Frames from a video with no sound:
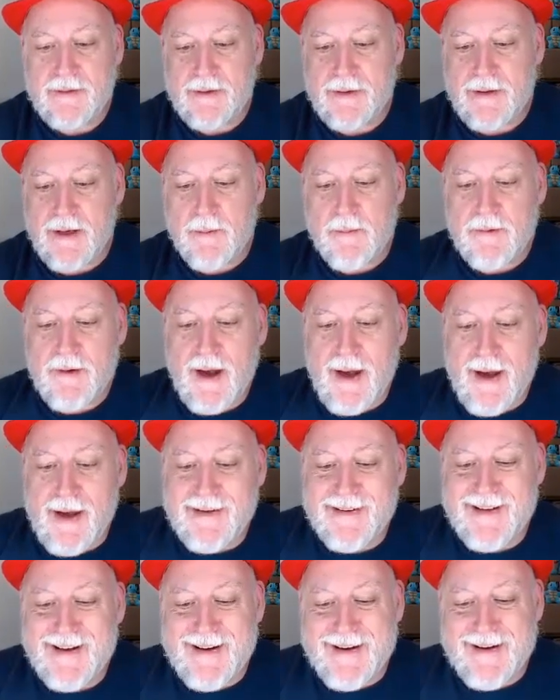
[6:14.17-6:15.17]
the number
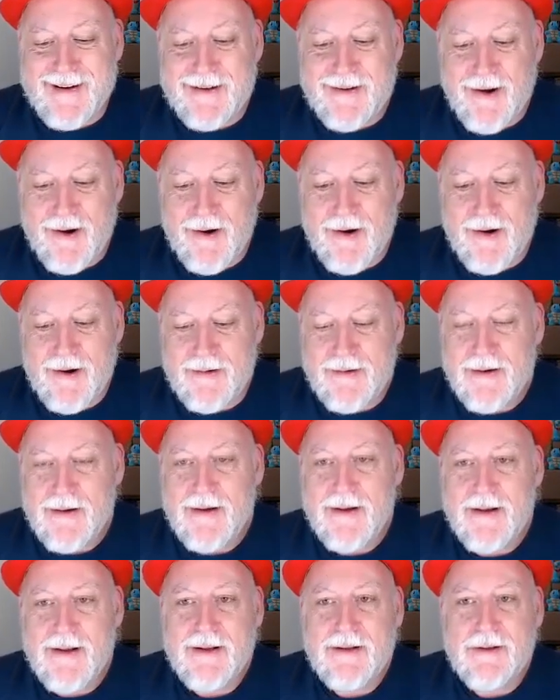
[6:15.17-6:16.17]
18 card.
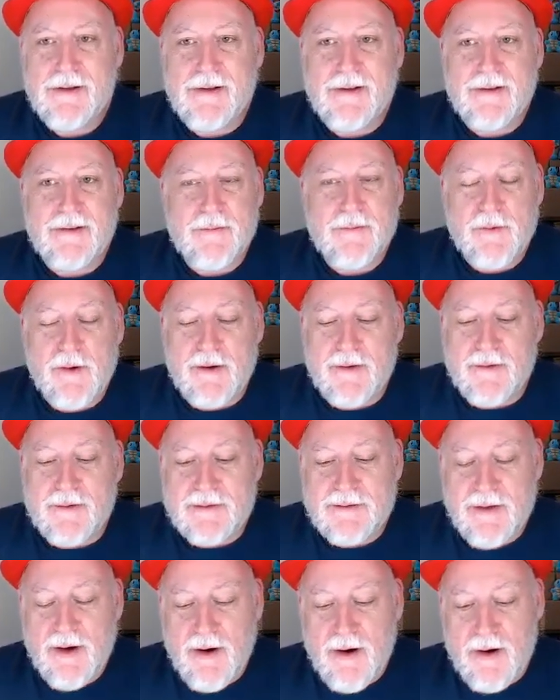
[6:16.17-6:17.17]
Look at the front of
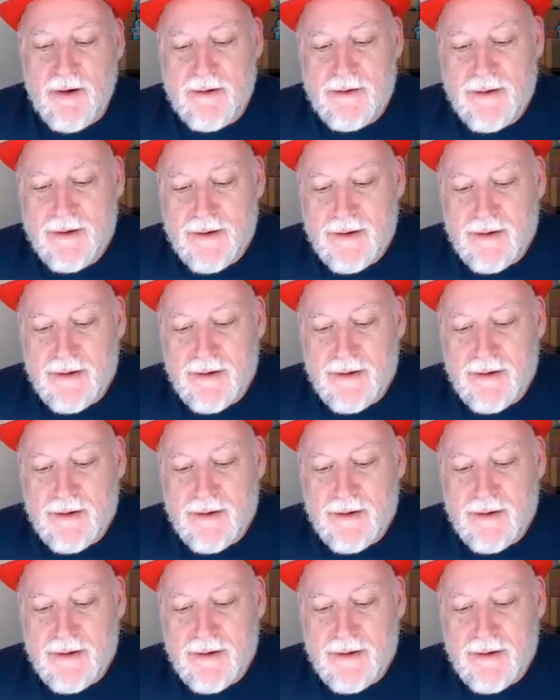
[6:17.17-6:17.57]
this card.